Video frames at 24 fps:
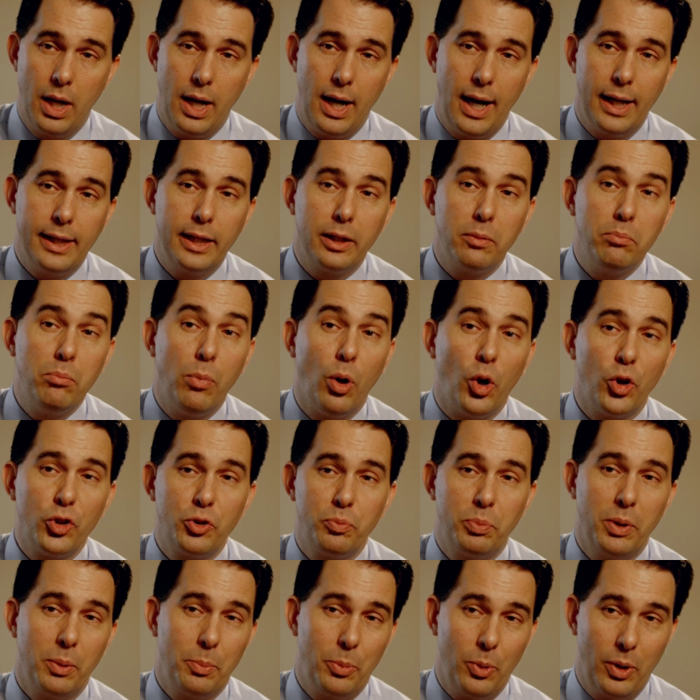I think
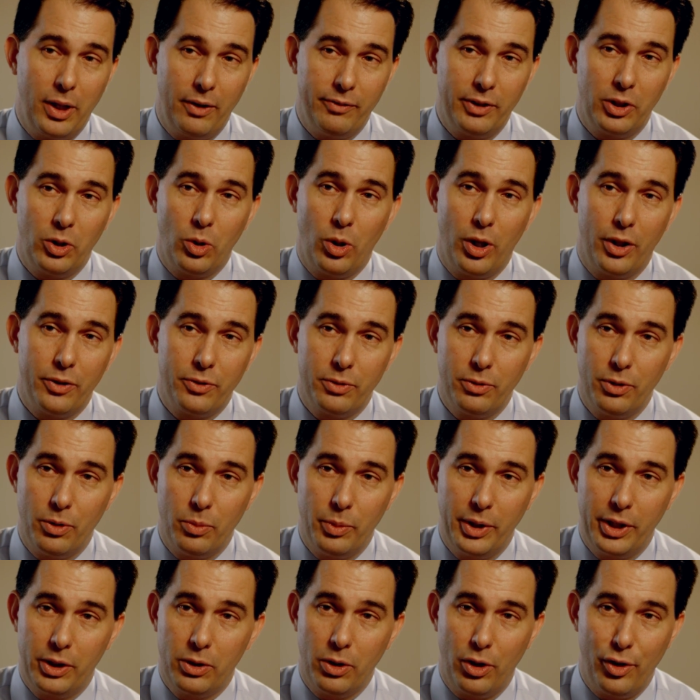most people, having gone through the
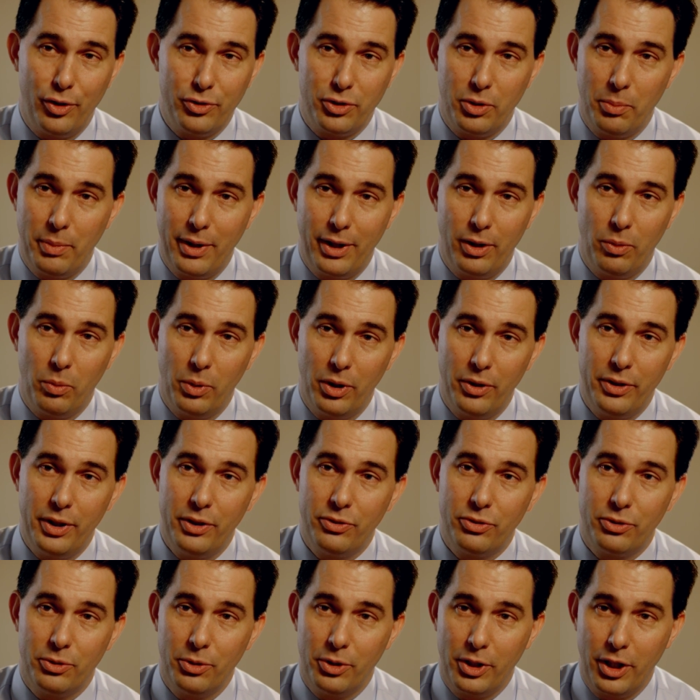recalls, no matter where they
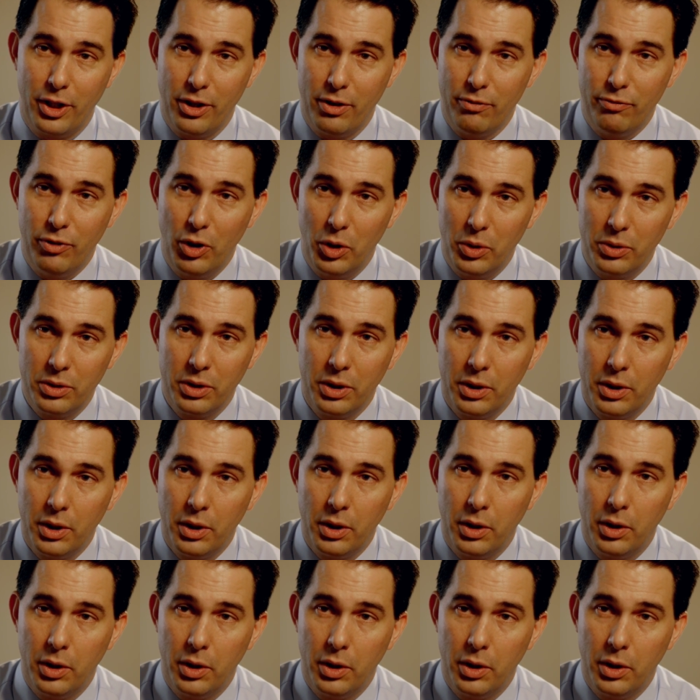stood on the vote,